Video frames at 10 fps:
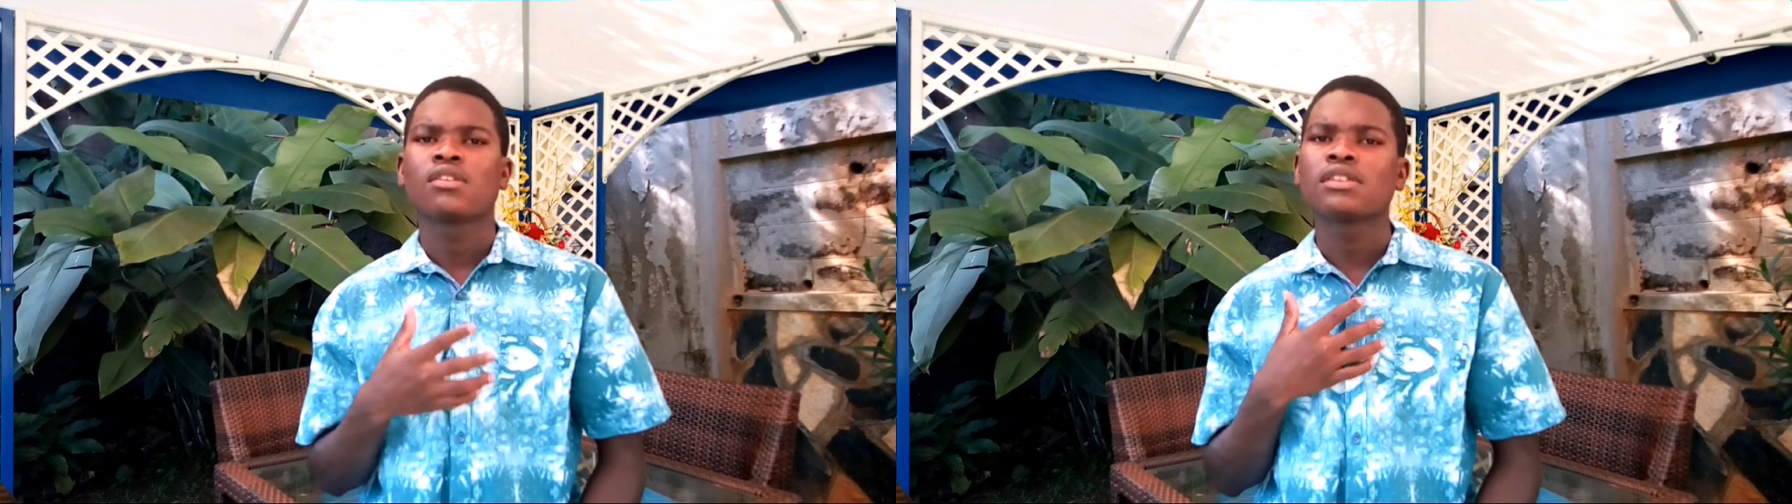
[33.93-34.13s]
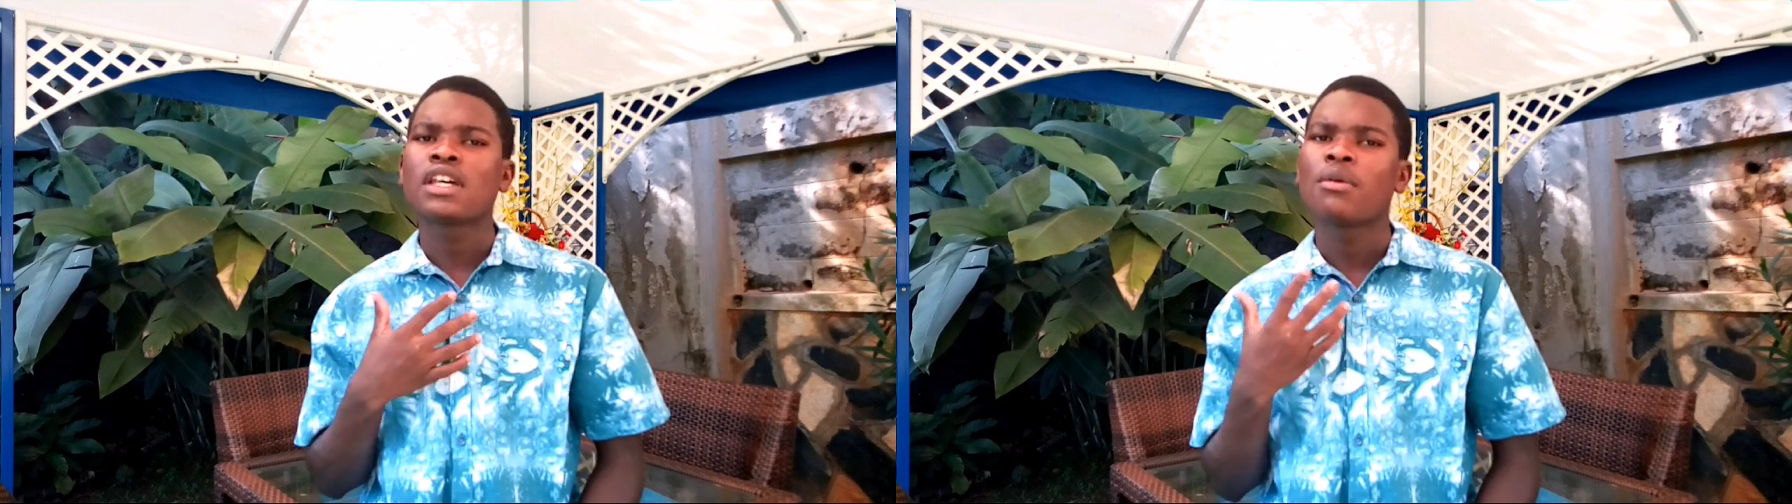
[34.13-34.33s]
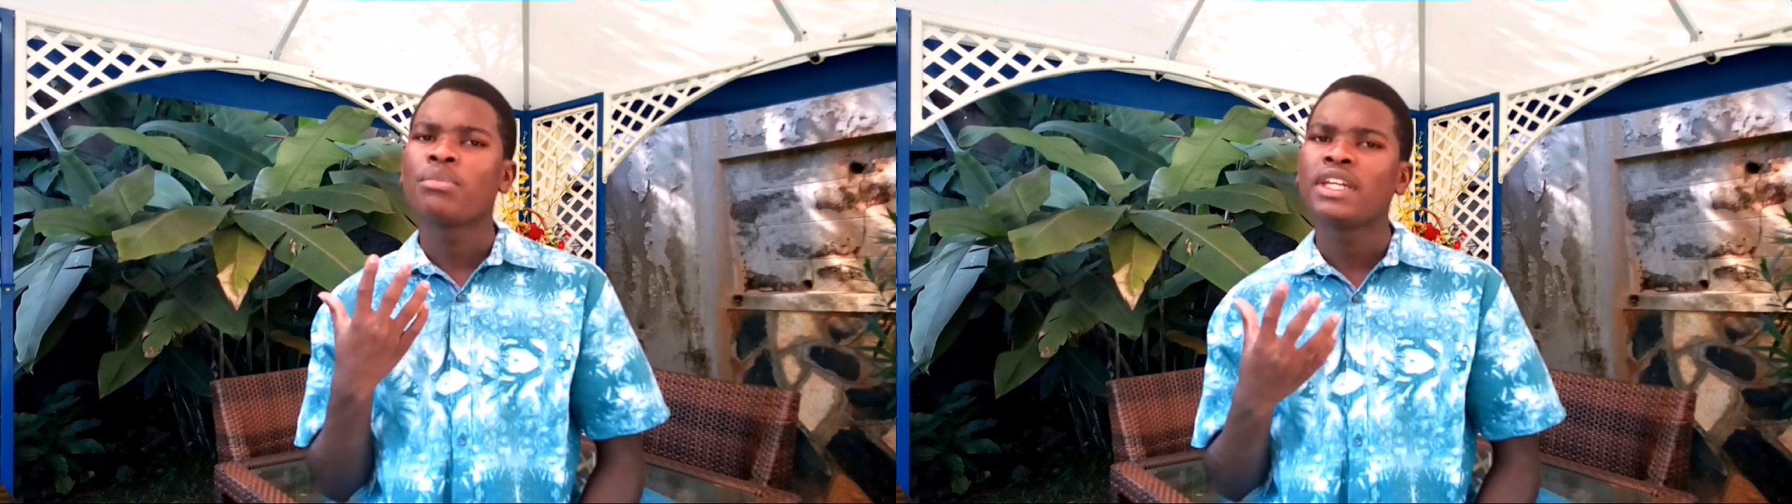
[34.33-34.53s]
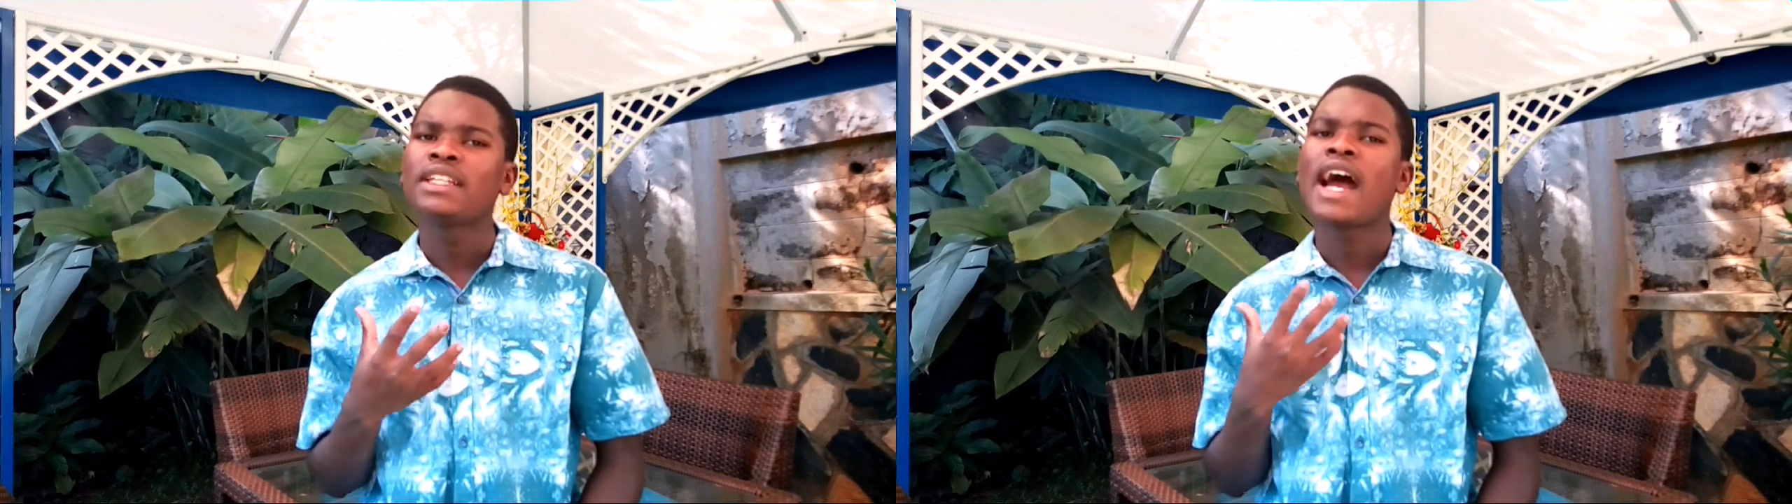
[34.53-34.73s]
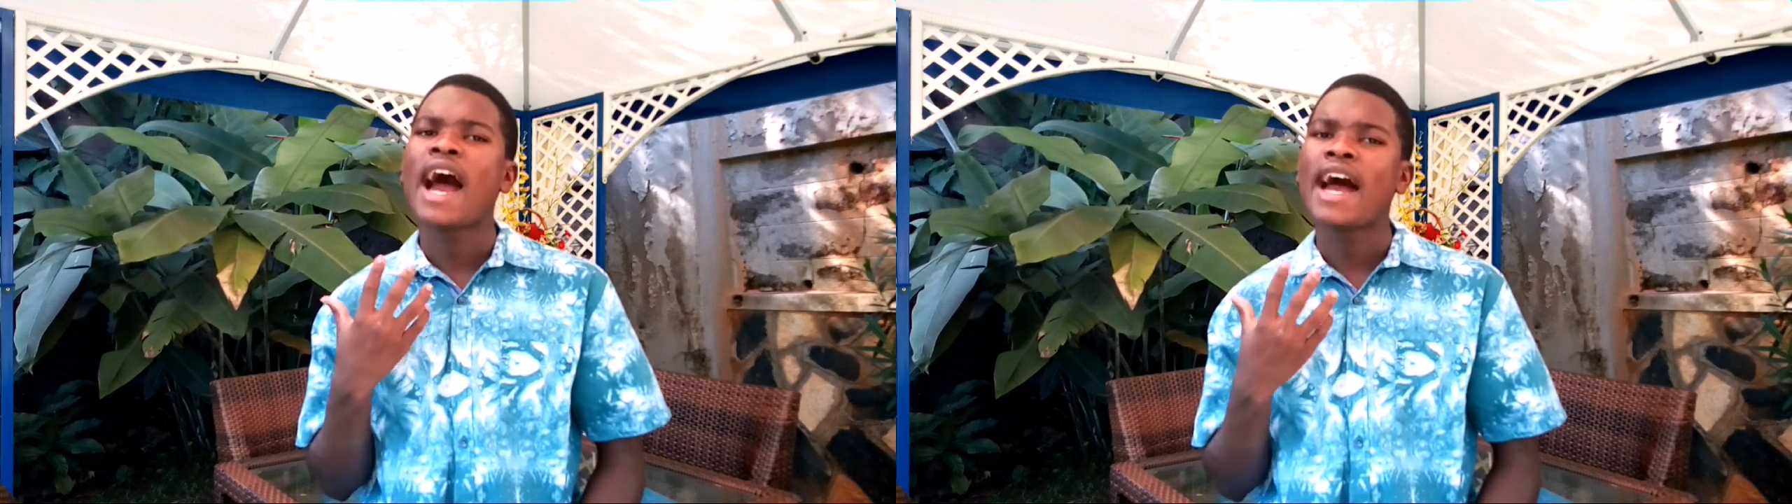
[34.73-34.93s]
cause I've
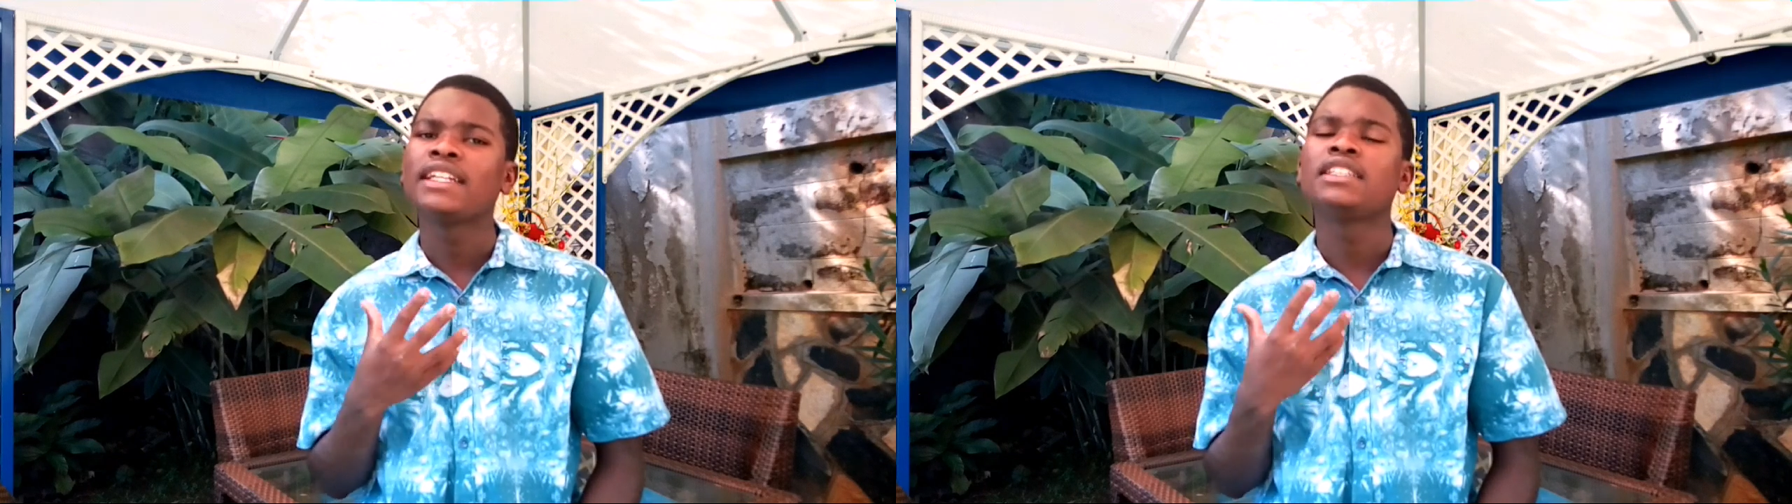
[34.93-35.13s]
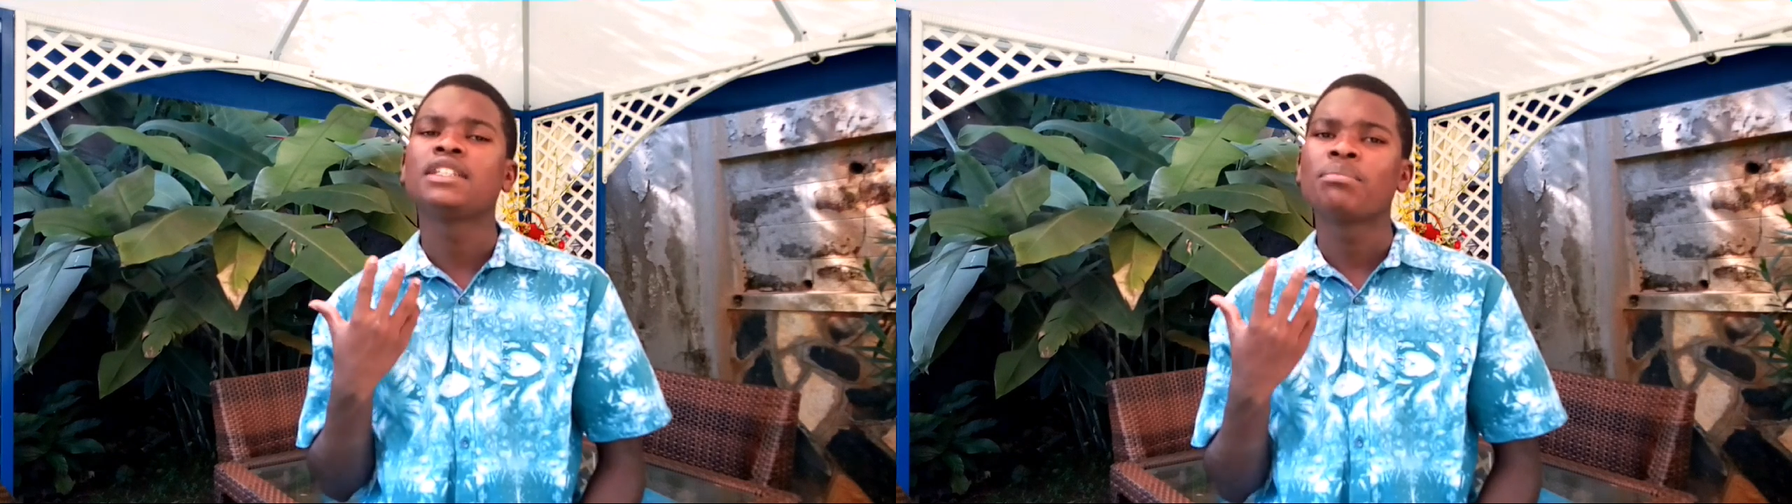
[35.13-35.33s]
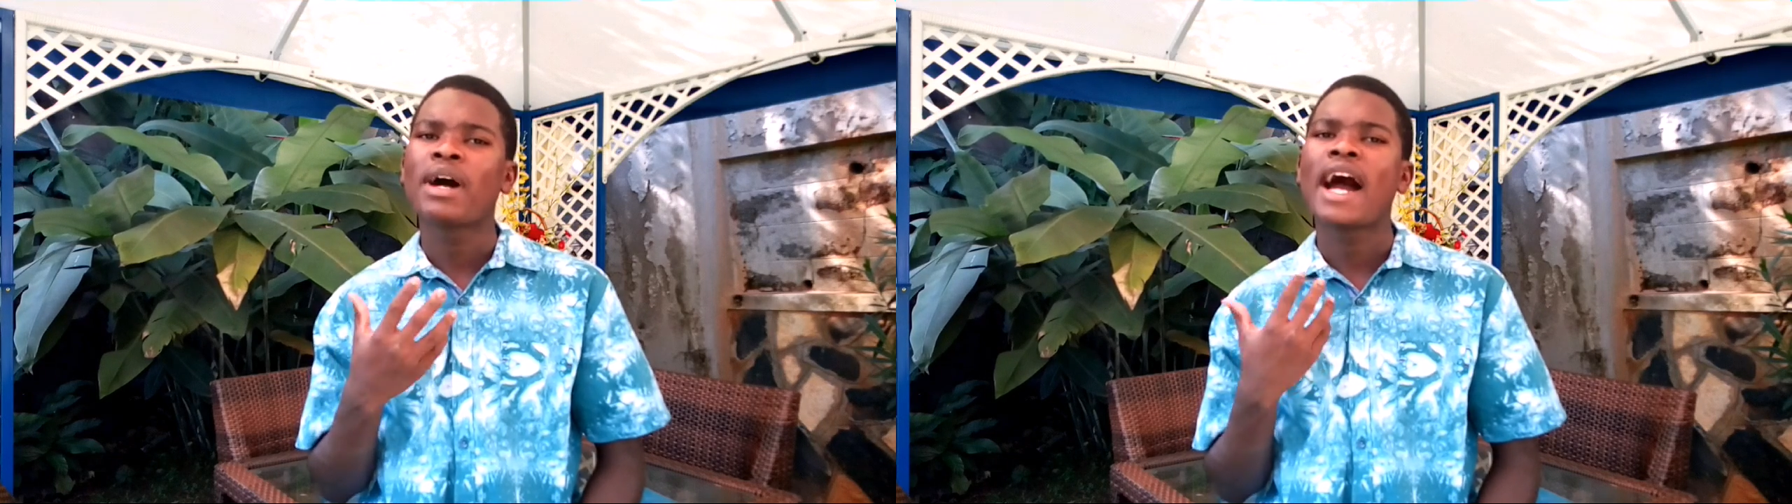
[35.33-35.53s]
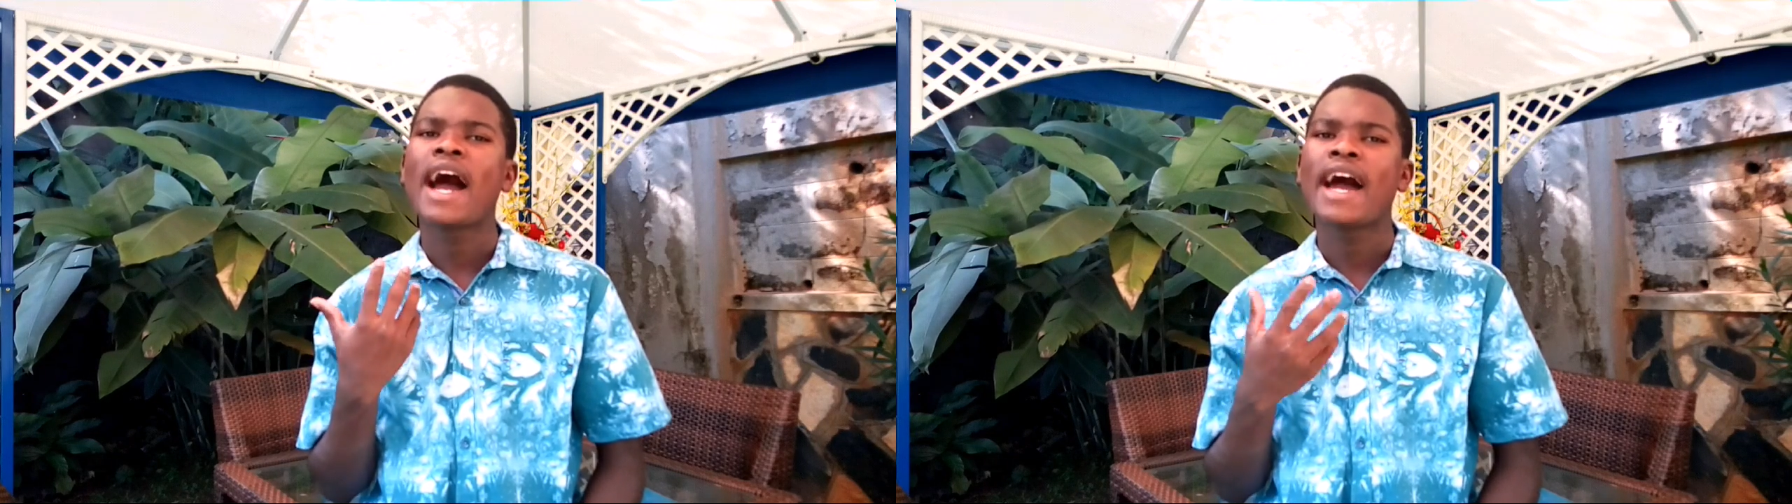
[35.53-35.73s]
been hiding